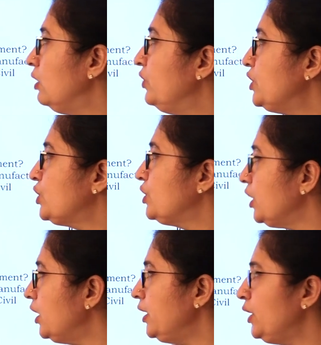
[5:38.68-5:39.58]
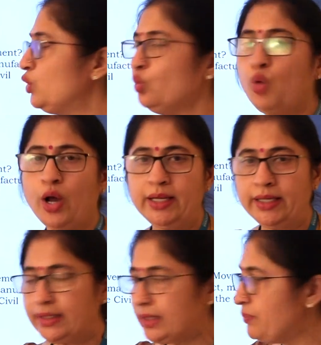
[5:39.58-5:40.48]
which turned into
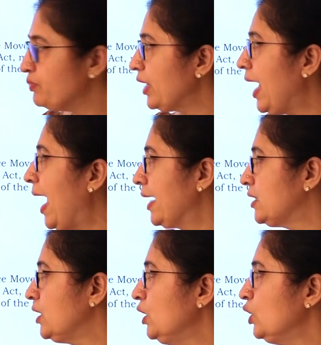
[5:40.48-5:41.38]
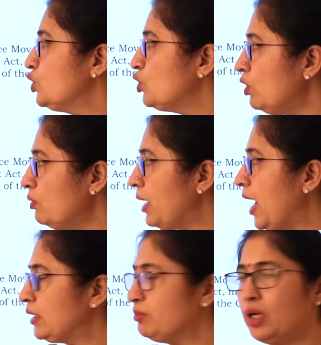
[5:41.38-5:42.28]
violent act. So
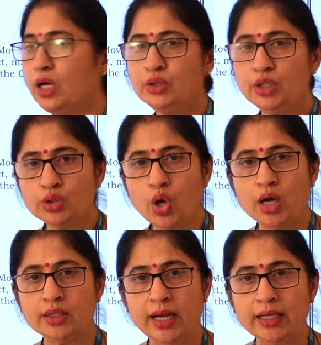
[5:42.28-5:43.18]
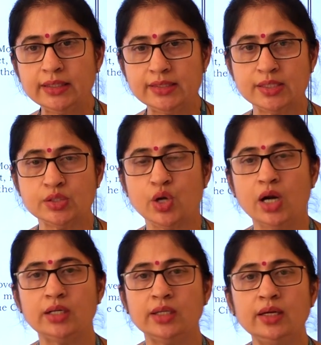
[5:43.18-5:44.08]
Mahatma Gandhi thought that this is
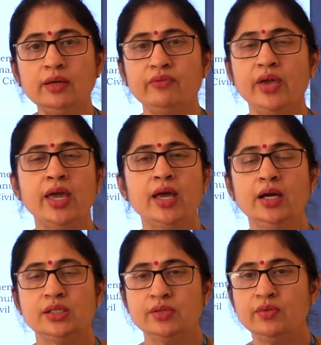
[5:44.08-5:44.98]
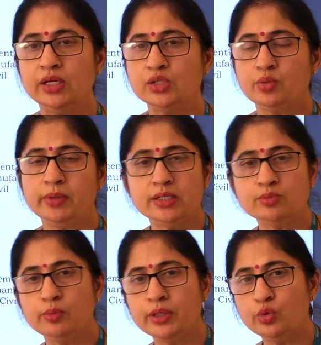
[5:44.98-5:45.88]
not the way civil disobedience
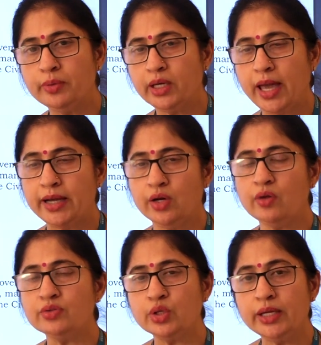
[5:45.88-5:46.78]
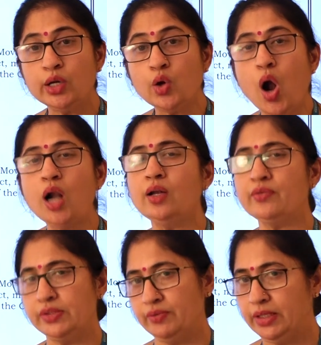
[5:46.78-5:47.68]
movement to be carried out. So he called
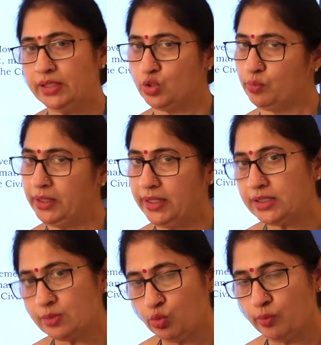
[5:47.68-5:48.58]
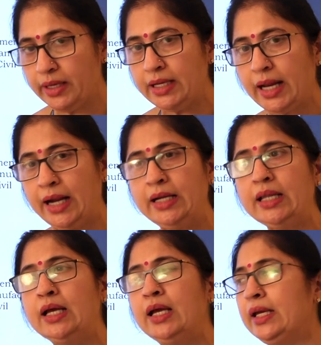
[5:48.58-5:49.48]
off civil disobedience movement, and
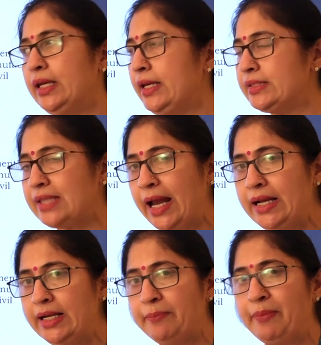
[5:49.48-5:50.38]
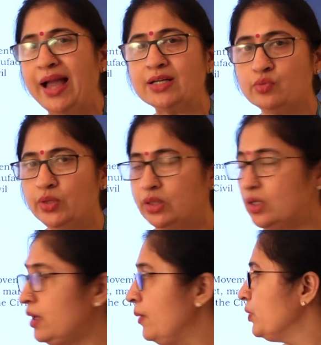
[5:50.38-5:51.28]
he signed a pact with
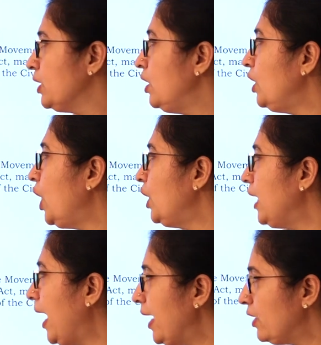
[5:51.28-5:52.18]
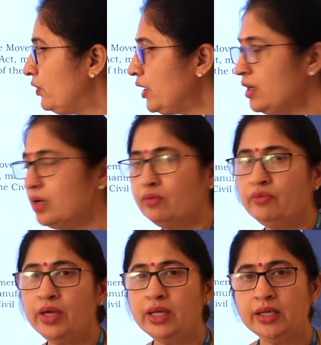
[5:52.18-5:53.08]
Lord Irwin,
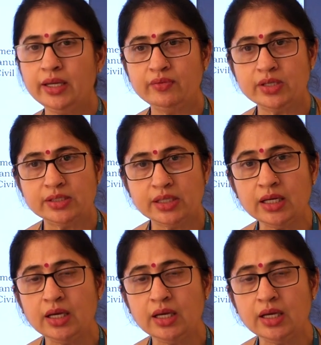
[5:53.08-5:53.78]
where he was